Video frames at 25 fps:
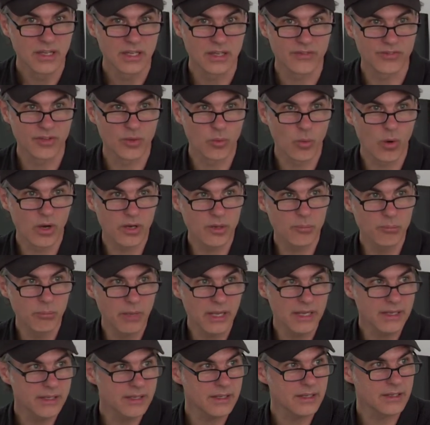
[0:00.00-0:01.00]
if you want to
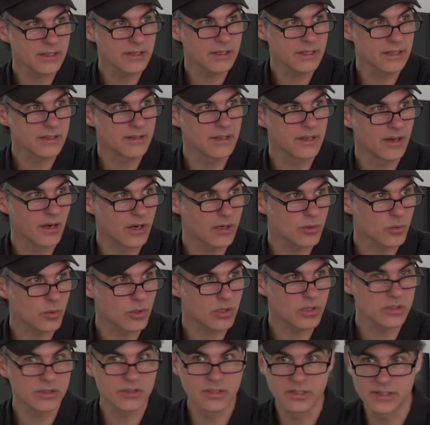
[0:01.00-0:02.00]
make it in the art
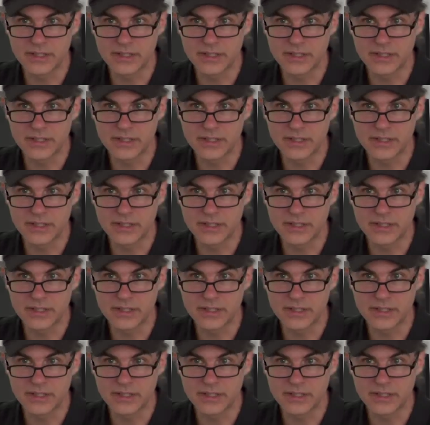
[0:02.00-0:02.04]
world